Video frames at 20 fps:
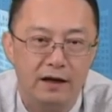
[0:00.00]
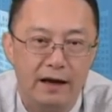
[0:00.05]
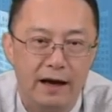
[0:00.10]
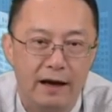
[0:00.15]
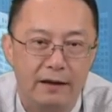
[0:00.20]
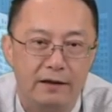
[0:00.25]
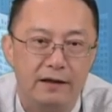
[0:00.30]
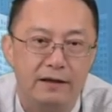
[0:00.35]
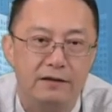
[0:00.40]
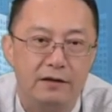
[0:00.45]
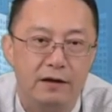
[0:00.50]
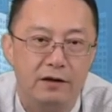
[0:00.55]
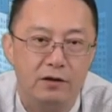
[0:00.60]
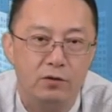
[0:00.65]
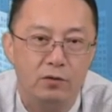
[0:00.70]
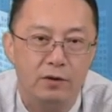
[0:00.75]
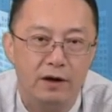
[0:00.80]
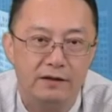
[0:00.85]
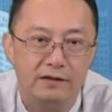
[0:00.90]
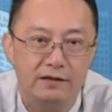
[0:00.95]
at least the
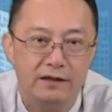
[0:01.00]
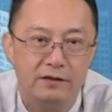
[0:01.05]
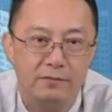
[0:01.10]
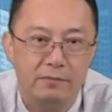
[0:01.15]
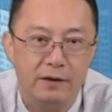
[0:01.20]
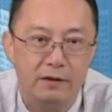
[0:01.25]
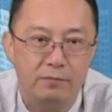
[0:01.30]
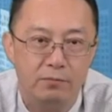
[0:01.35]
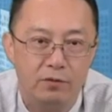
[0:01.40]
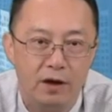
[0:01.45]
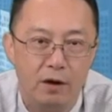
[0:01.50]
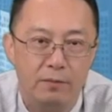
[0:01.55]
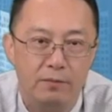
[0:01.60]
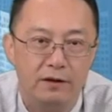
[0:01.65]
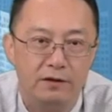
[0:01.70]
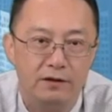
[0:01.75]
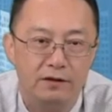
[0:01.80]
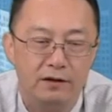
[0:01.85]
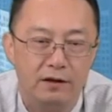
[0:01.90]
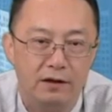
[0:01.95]
US has made a
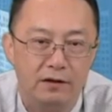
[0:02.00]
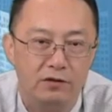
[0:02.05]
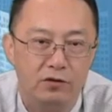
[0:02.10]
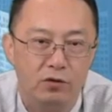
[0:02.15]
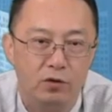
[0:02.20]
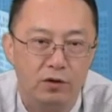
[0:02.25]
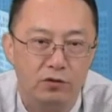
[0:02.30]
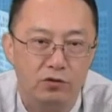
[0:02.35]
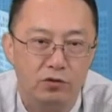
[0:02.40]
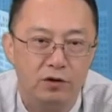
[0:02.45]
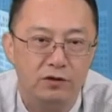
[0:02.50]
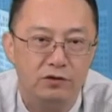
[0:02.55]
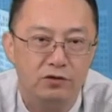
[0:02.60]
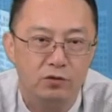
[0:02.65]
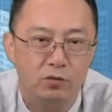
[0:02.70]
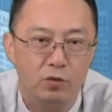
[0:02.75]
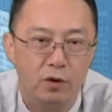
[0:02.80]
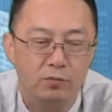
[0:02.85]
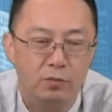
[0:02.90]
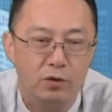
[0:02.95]
promise, so I'll trust
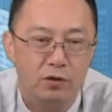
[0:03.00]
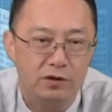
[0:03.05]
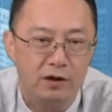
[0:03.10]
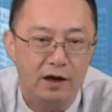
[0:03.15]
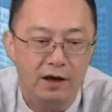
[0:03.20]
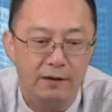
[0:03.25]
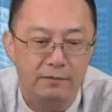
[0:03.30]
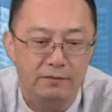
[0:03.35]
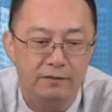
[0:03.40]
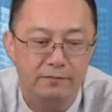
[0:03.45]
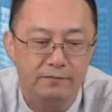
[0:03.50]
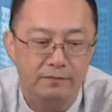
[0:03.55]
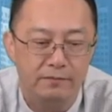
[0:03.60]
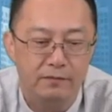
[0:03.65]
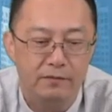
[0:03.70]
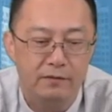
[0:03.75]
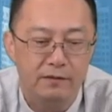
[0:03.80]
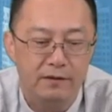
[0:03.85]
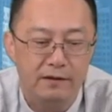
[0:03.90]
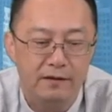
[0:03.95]
you one more time.
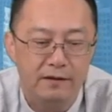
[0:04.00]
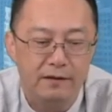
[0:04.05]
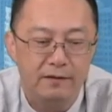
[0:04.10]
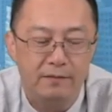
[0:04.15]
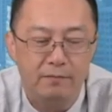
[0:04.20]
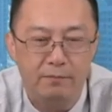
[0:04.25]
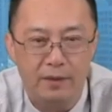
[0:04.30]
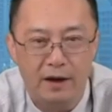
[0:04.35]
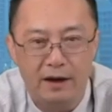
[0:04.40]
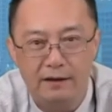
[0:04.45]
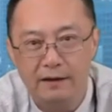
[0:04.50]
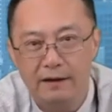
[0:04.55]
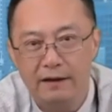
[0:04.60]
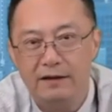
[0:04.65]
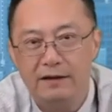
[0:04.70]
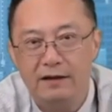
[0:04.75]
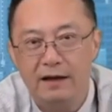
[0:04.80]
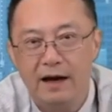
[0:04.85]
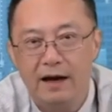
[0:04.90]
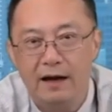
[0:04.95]
But,
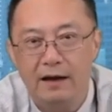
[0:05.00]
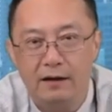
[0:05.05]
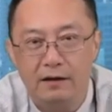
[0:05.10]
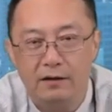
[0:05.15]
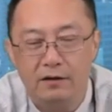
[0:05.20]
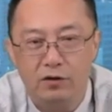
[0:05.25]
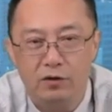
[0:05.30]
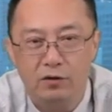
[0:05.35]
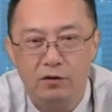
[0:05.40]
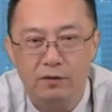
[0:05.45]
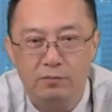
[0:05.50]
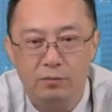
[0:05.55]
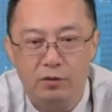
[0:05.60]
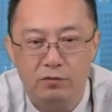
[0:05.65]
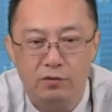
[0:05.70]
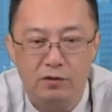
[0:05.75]
Europe over